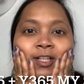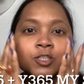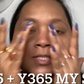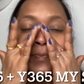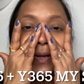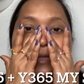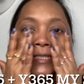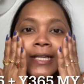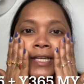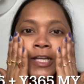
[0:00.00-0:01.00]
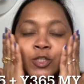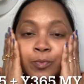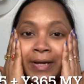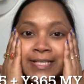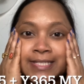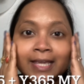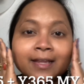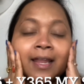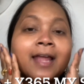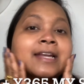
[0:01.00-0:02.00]
it just melted into my
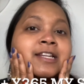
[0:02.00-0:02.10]
skin and it